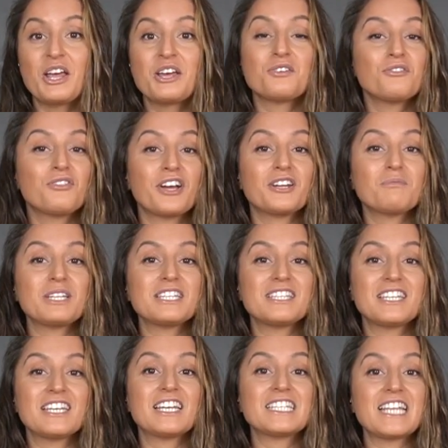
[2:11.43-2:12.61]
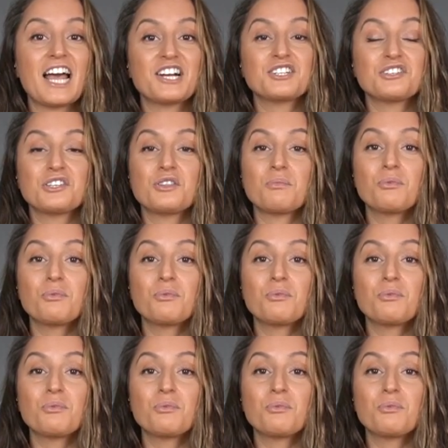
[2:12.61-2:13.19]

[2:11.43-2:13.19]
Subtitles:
So vitamin C is actually the